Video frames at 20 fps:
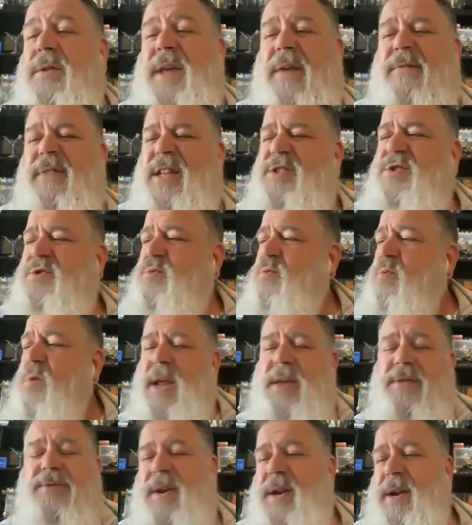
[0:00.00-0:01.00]
They have like
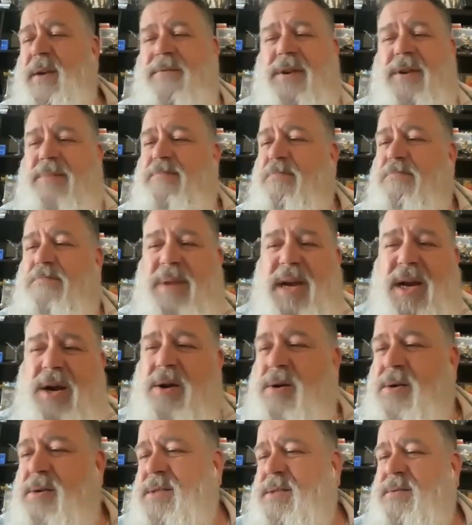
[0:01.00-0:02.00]
23 different
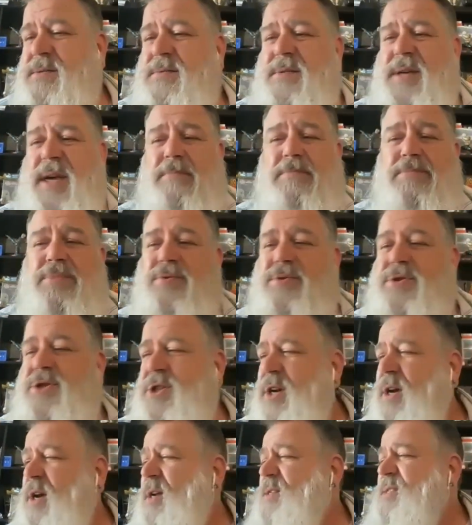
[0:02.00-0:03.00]
beers,
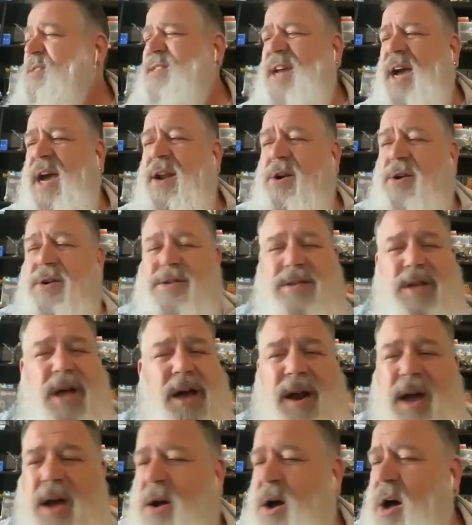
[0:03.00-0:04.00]
kombucha, ciders,
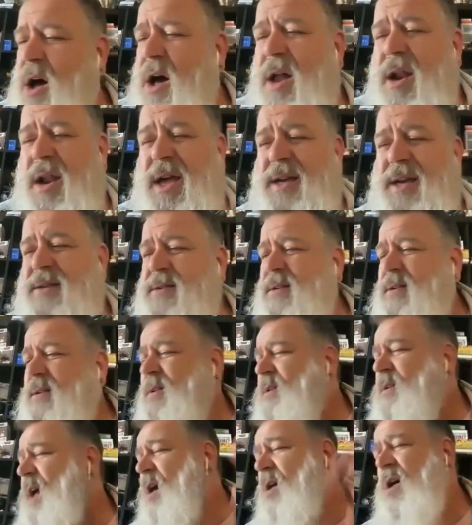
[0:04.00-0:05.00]
non alcoholic,
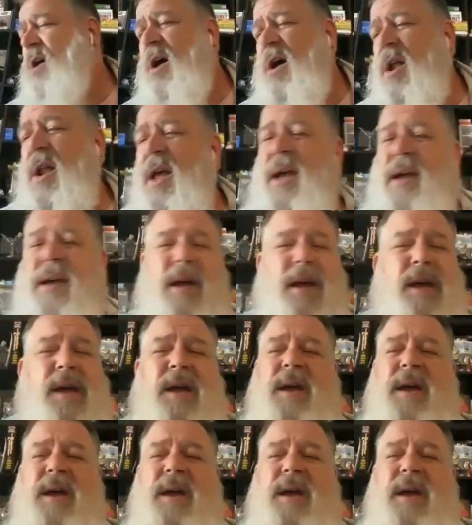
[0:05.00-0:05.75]
alcoholic,